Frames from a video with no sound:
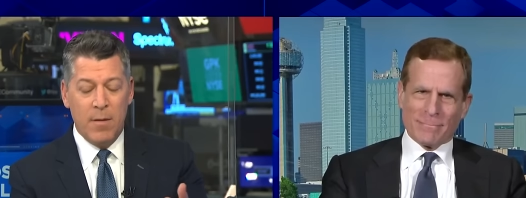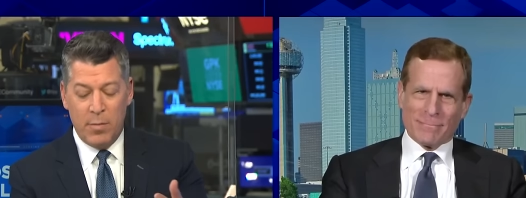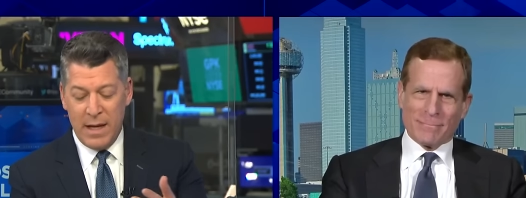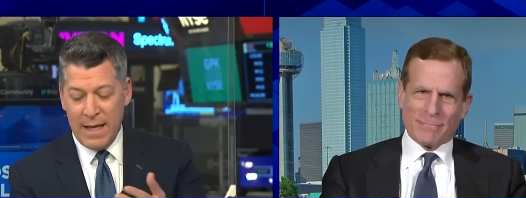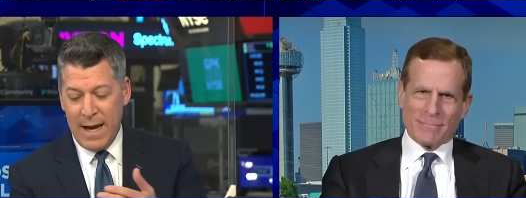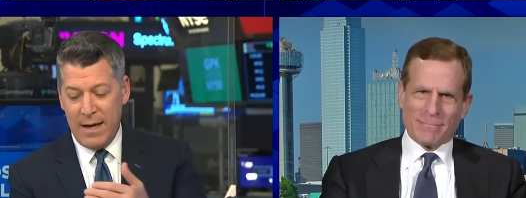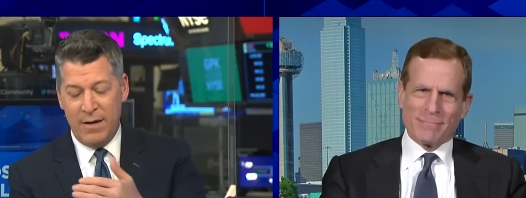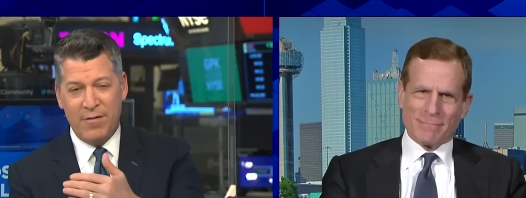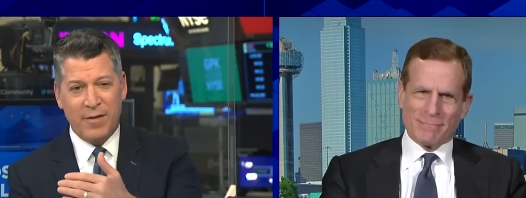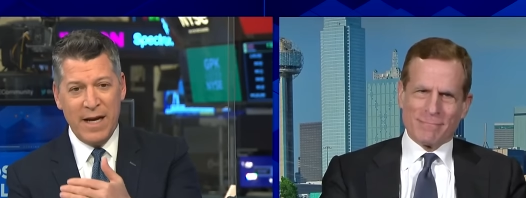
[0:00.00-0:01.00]
Speaker 1: but yet
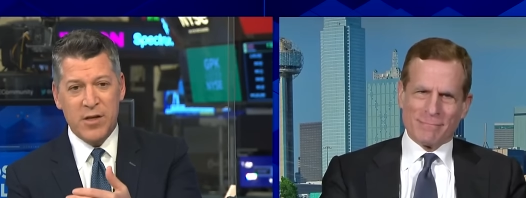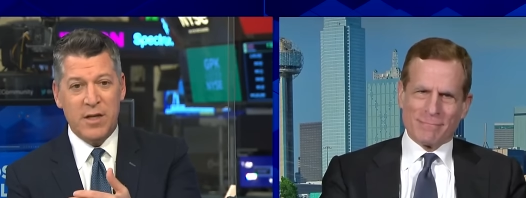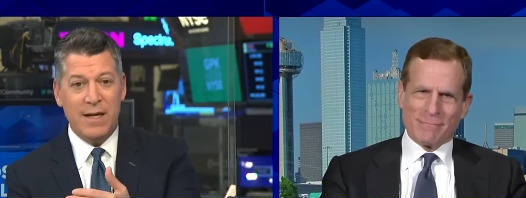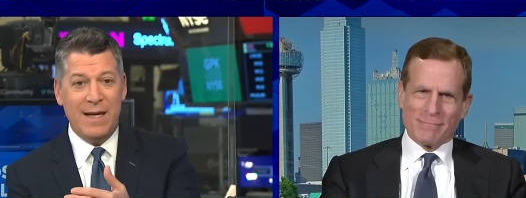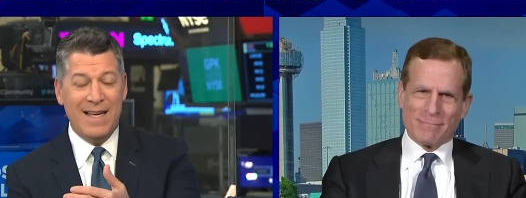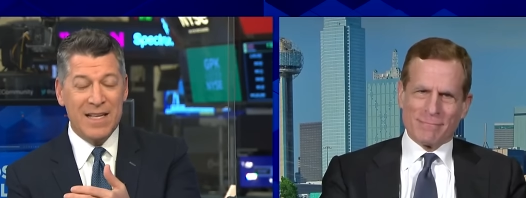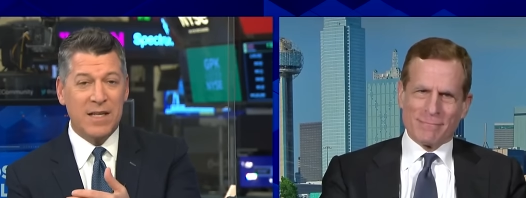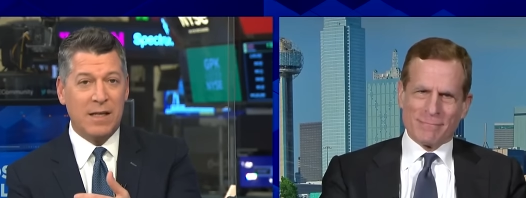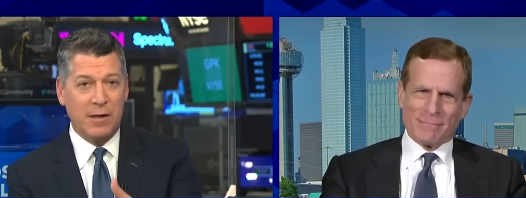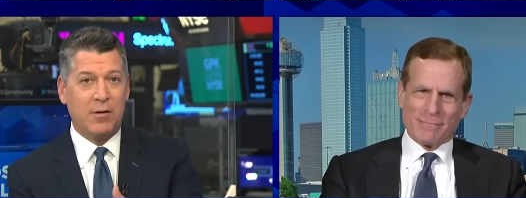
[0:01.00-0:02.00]
inflation is
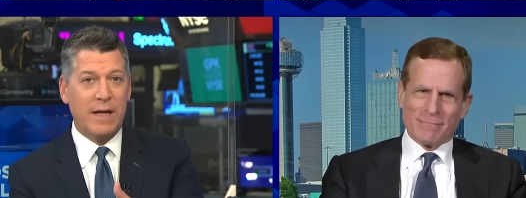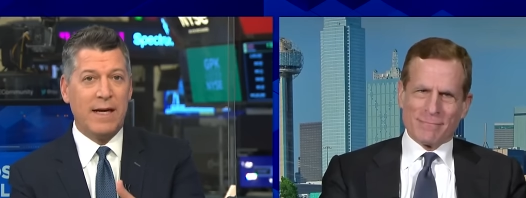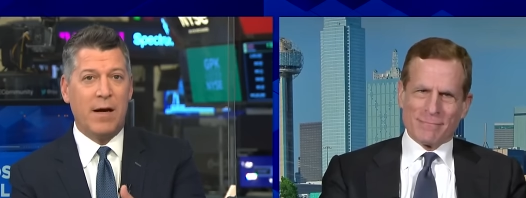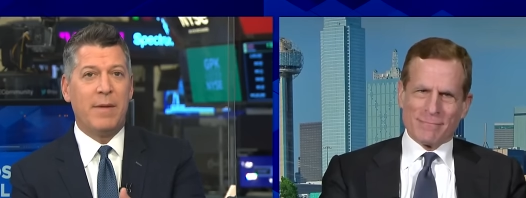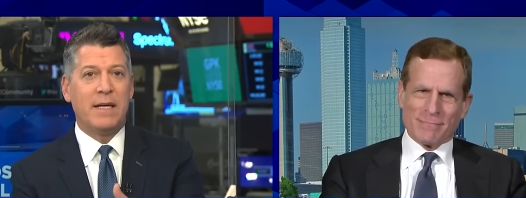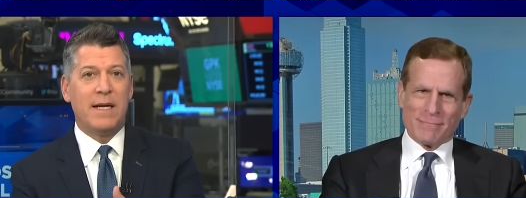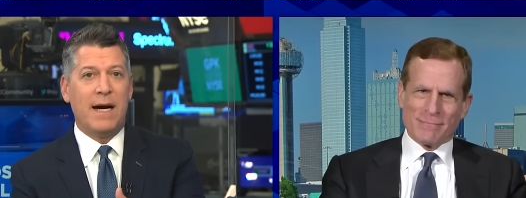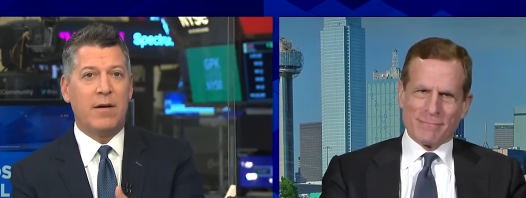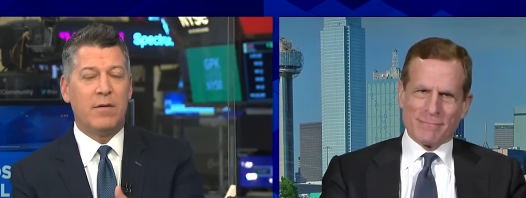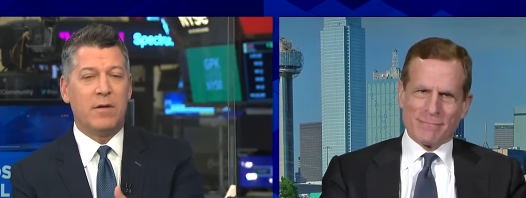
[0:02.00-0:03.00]
clearly coming
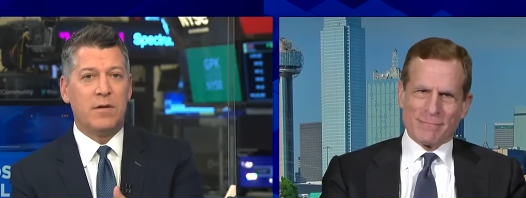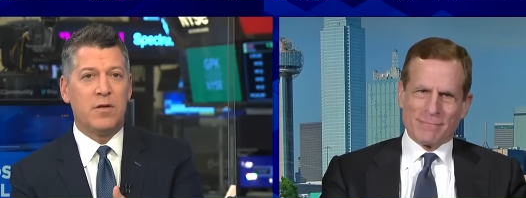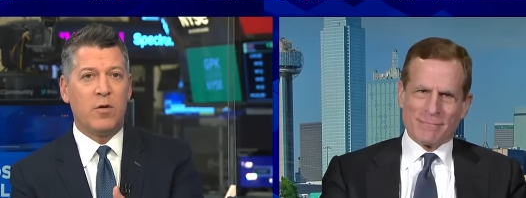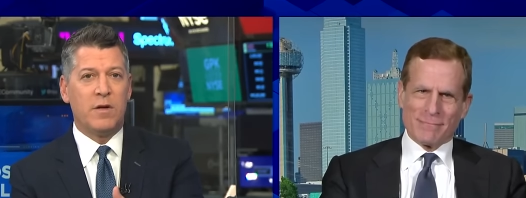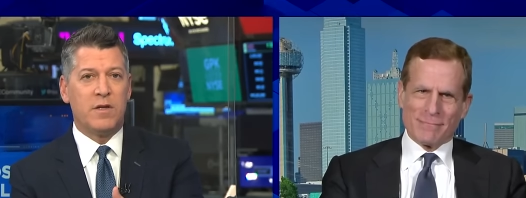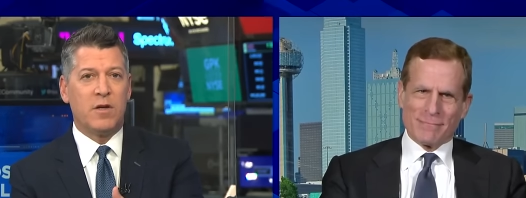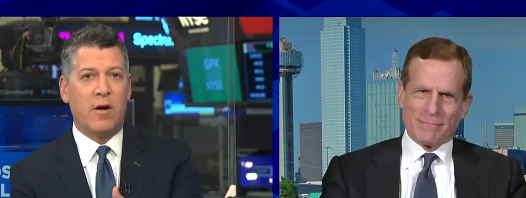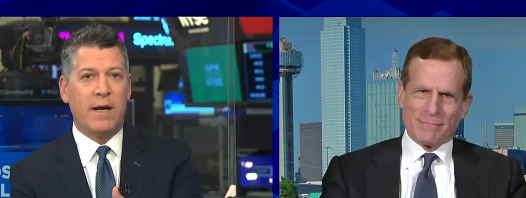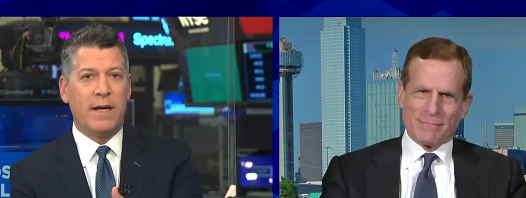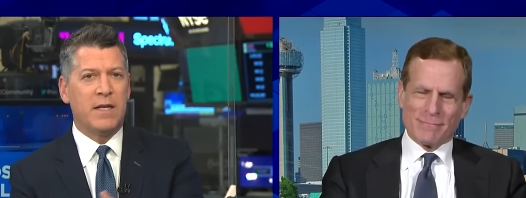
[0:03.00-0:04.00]
down towards target.